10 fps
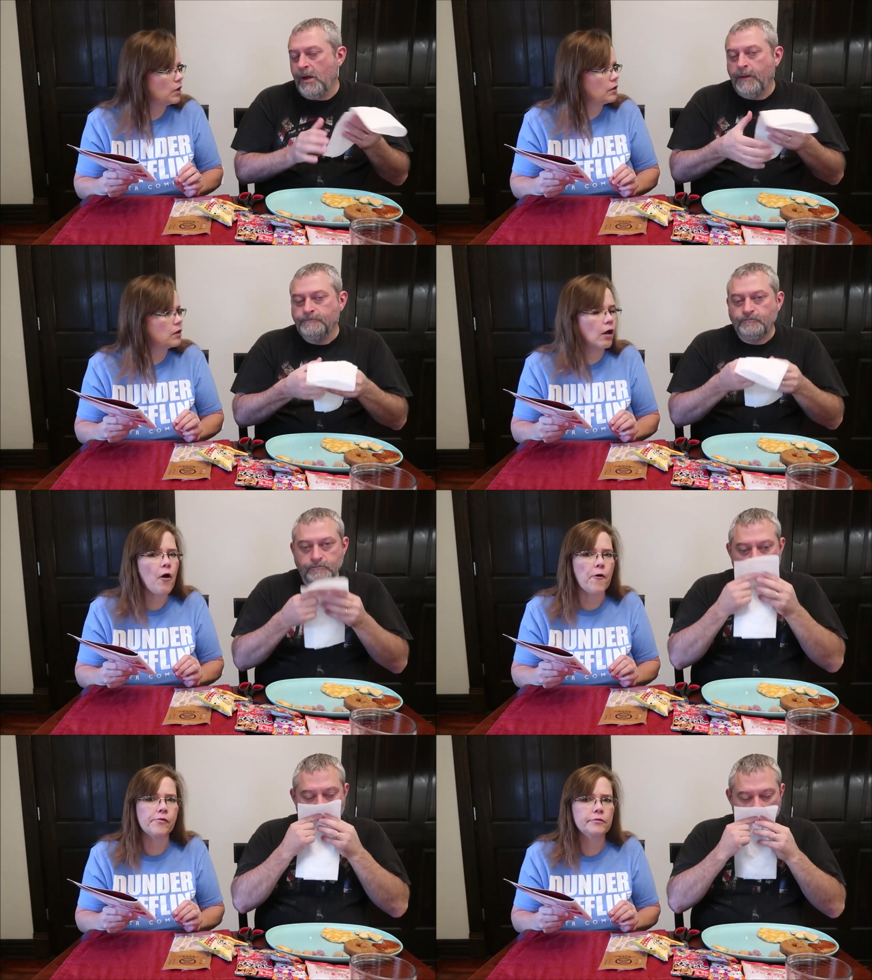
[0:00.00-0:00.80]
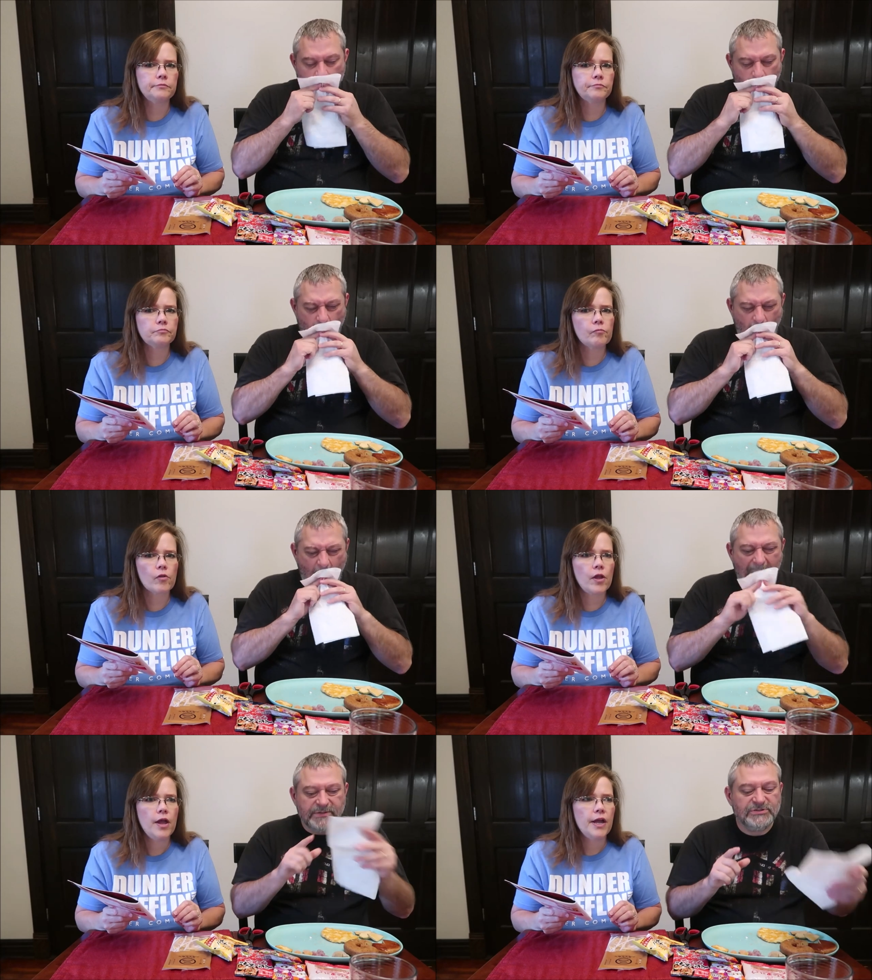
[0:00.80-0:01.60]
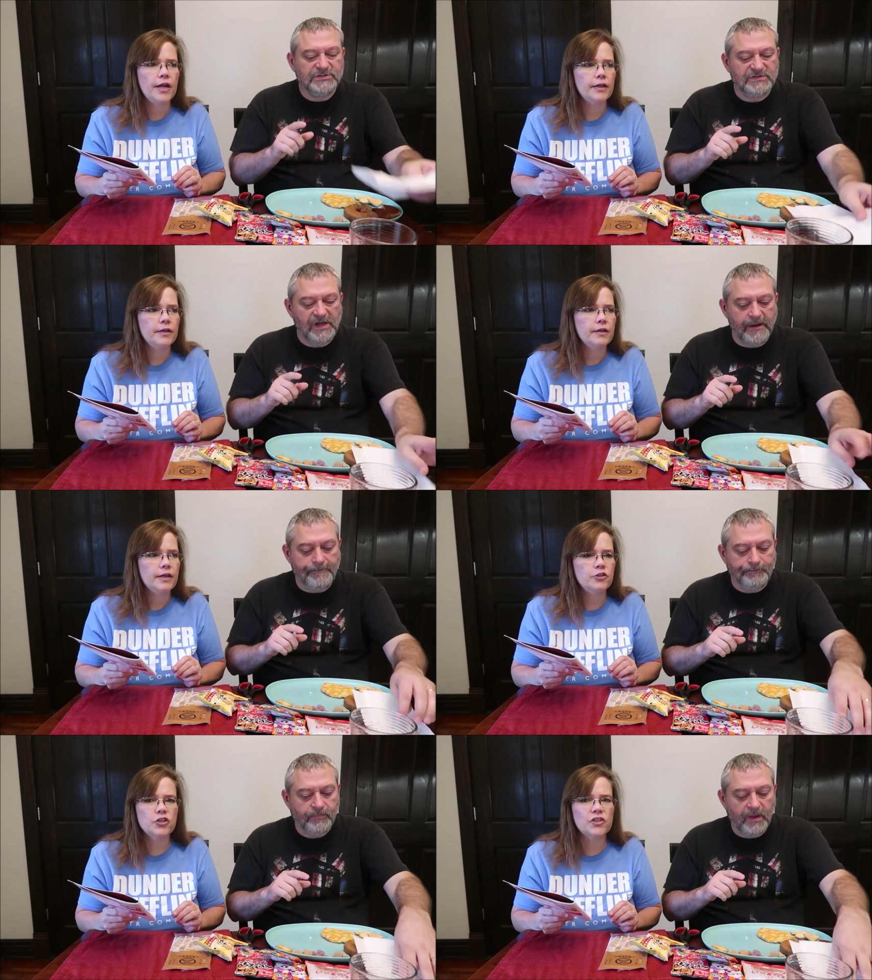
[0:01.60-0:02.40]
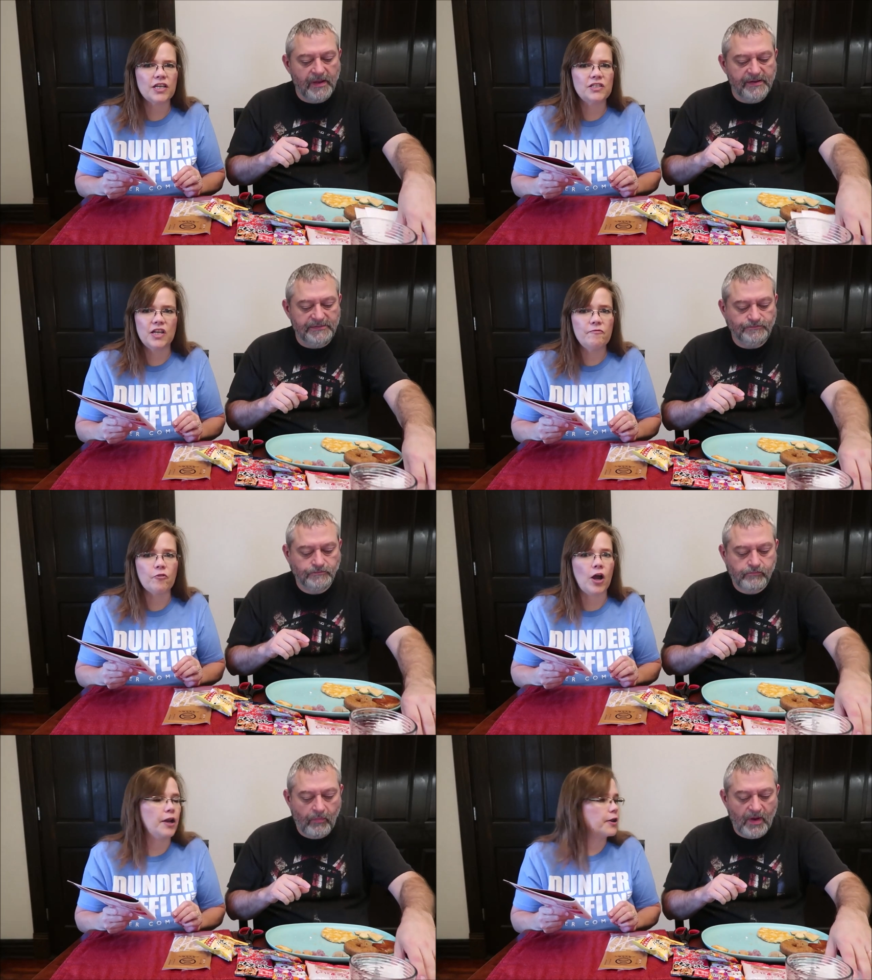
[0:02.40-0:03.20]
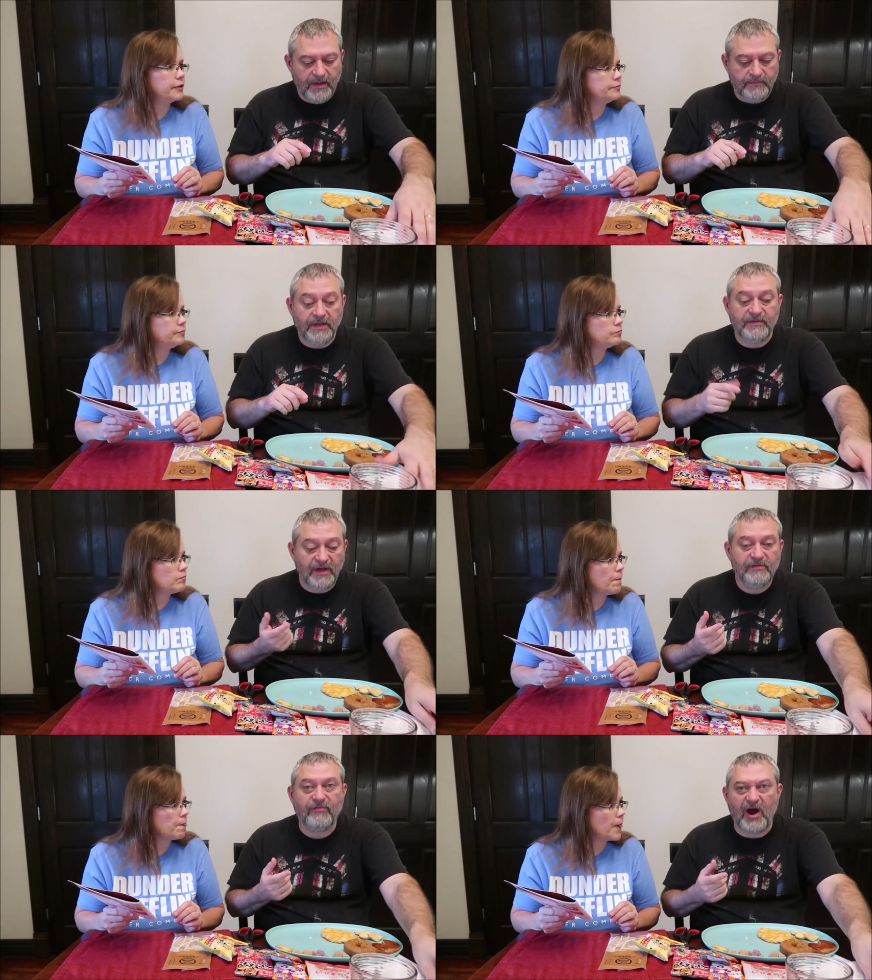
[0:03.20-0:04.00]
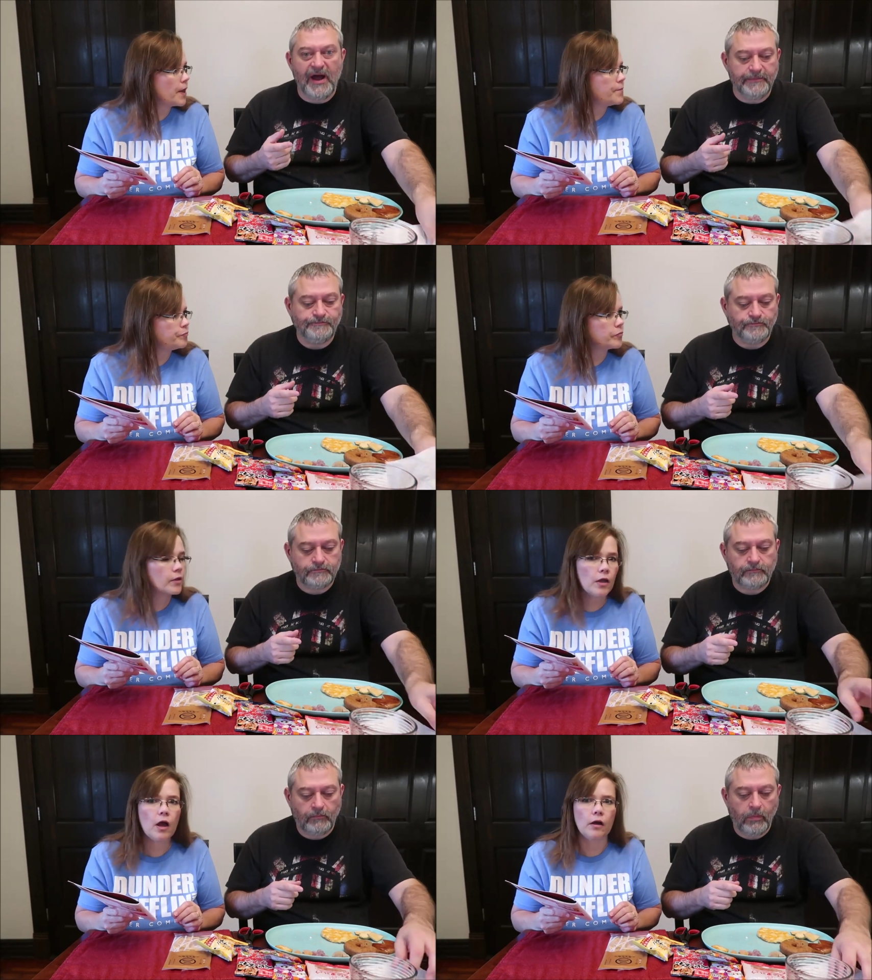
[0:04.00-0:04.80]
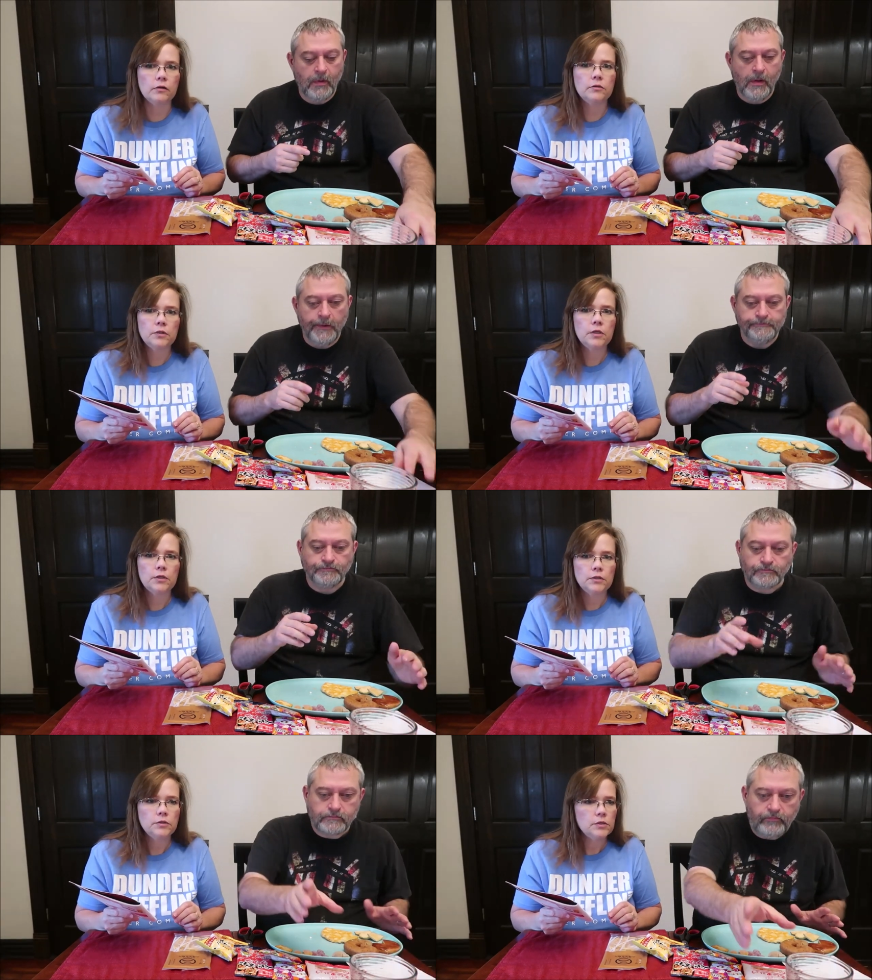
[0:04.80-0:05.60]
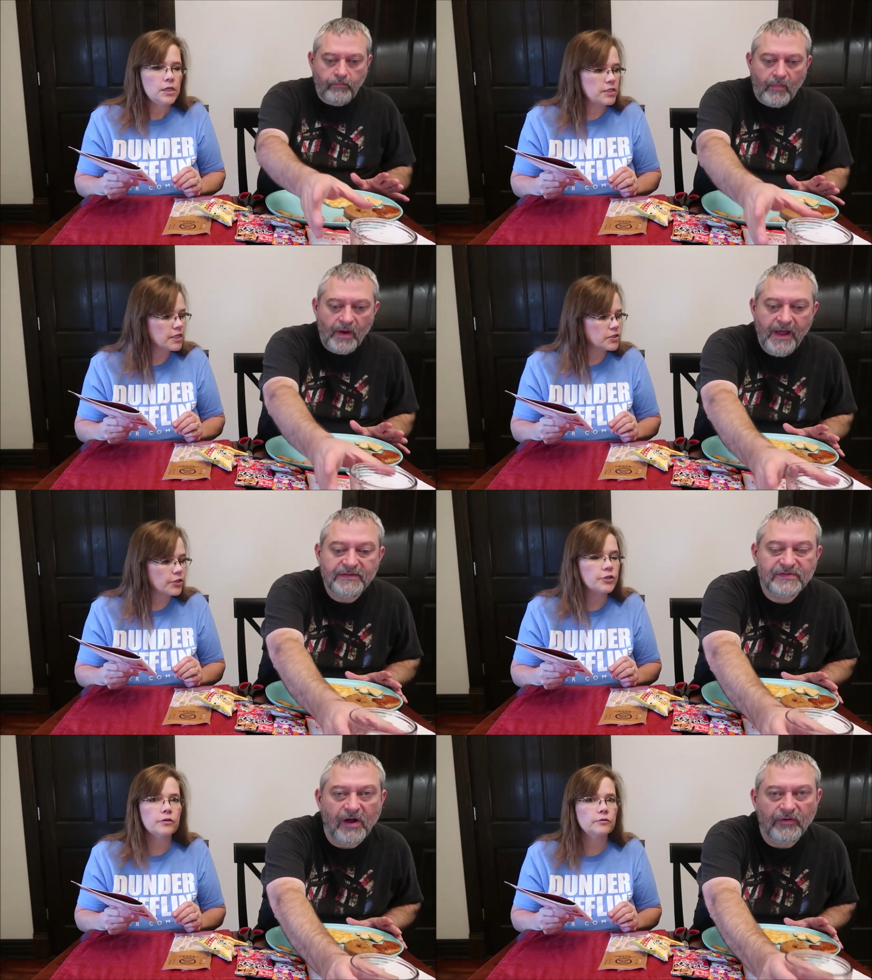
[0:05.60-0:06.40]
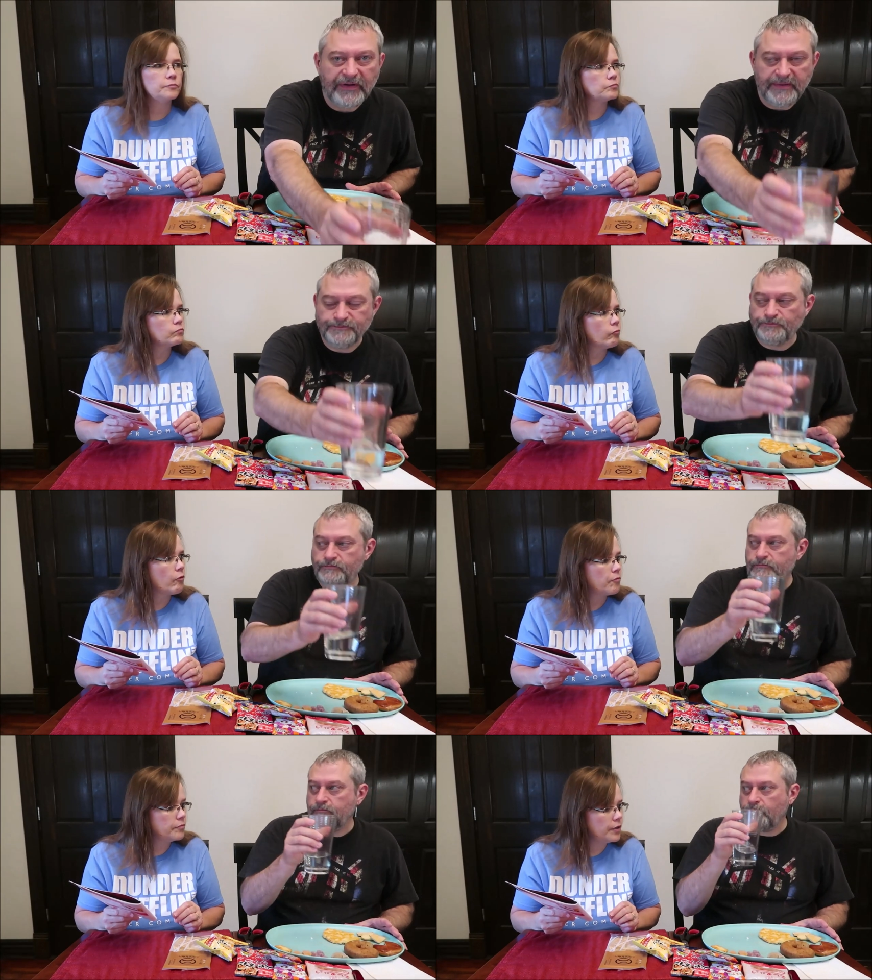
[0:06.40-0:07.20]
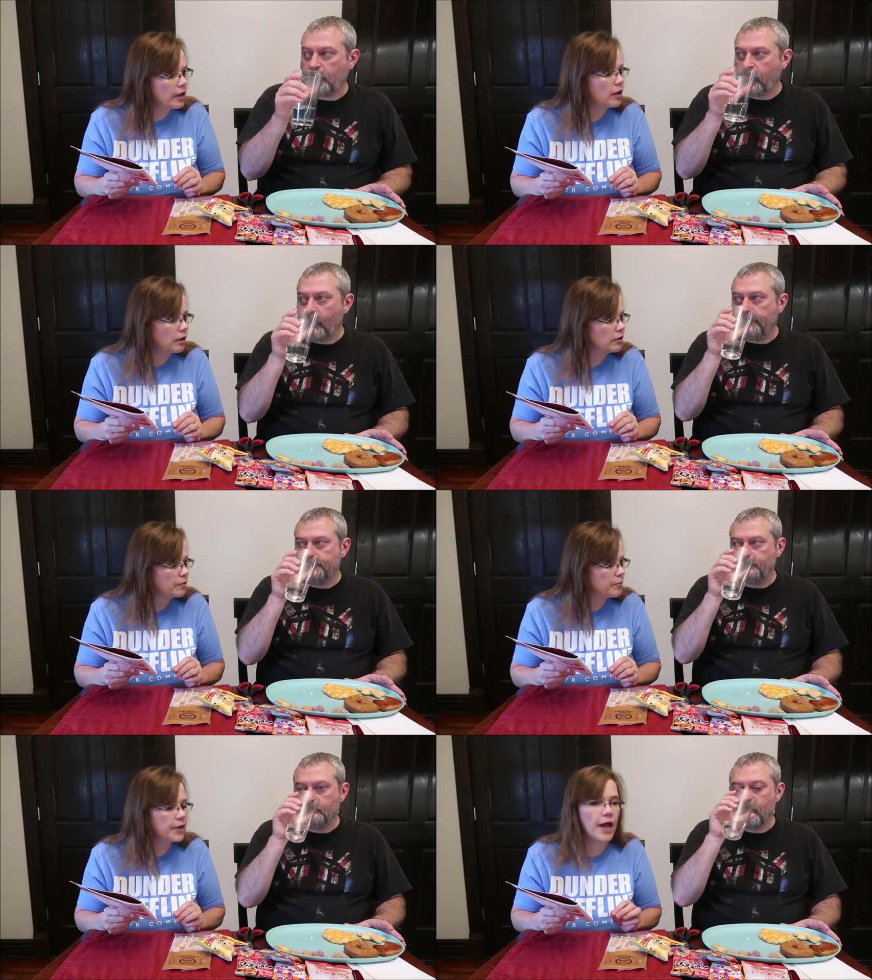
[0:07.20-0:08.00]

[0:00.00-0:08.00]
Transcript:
Speaker 1: not at all.
Speaker 2: It's just... Um,
Speaker 1: it just tastes deep fried.
Speaker 2: It tastes fried.
Speaker 1: Yeah. It
Speaker 2: tastes and like... salty.
Speaker 1: Yeah, but